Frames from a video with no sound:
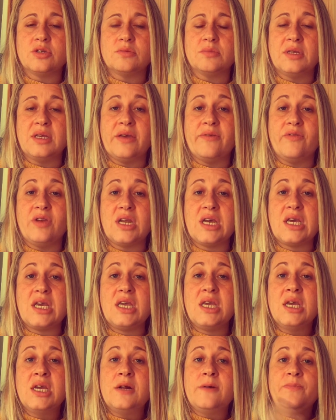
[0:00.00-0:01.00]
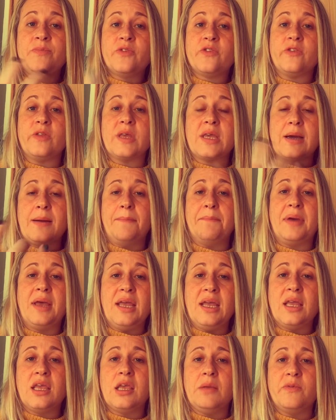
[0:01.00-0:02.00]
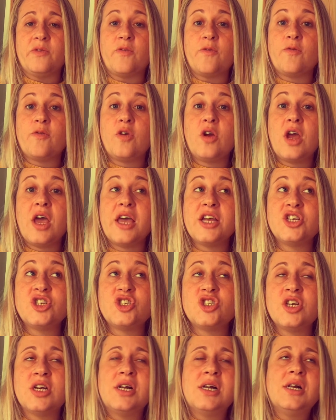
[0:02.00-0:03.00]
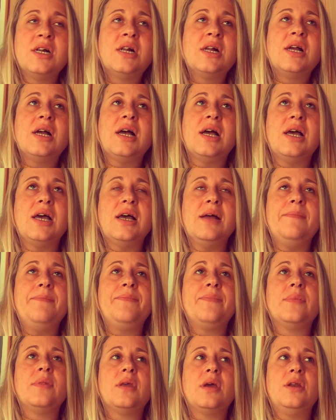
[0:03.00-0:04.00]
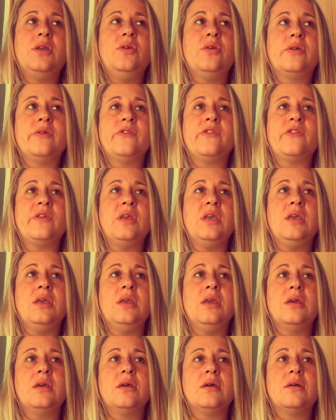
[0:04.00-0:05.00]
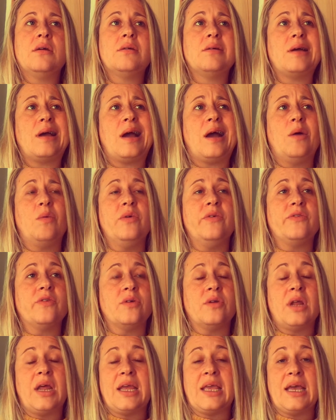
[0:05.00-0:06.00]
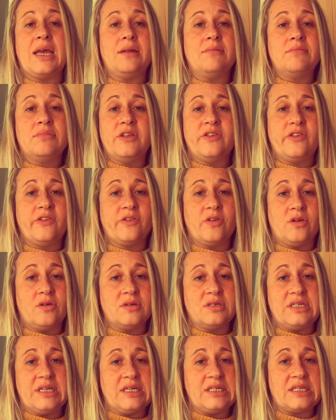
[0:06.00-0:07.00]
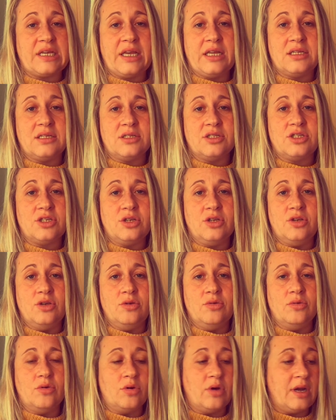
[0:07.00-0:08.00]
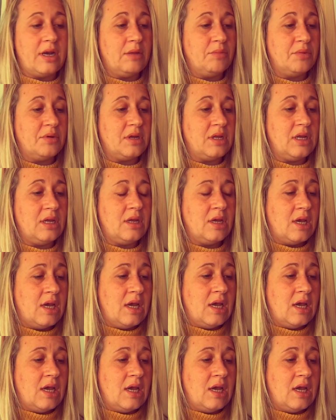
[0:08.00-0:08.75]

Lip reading: something every day so the campaign keeps fresh, and you can see how we've done. Again, this is not dictating to you or anybody